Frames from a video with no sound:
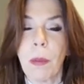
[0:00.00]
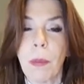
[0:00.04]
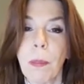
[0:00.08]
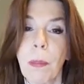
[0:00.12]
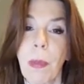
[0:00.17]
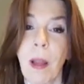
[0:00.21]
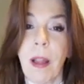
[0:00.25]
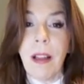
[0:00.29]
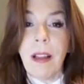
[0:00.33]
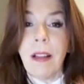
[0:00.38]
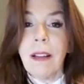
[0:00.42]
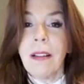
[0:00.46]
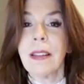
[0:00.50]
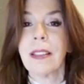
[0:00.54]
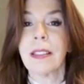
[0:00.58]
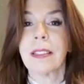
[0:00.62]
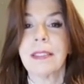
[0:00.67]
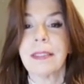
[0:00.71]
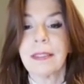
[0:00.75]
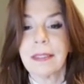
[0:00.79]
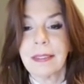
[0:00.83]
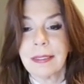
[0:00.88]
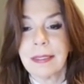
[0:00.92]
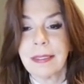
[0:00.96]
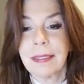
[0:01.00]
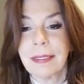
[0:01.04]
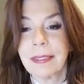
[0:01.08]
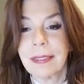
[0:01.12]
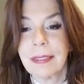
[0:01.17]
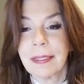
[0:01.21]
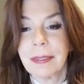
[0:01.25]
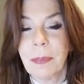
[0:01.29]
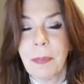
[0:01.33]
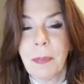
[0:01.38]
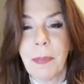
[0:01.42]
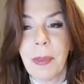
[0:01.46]
Bark,
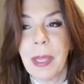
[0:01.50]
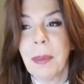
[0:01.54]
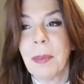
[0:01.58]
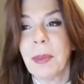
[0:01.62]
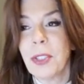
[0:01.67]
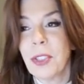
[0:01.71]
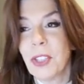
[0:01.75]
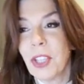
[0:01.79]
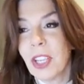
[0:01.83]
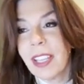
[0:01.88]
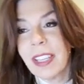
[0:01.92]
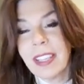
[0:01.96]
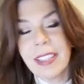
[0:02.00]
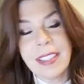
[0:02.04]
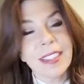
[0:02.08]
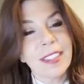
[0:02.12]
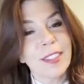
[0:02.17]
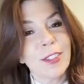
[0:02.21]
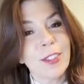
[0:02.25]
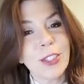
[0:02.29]
baby chickens are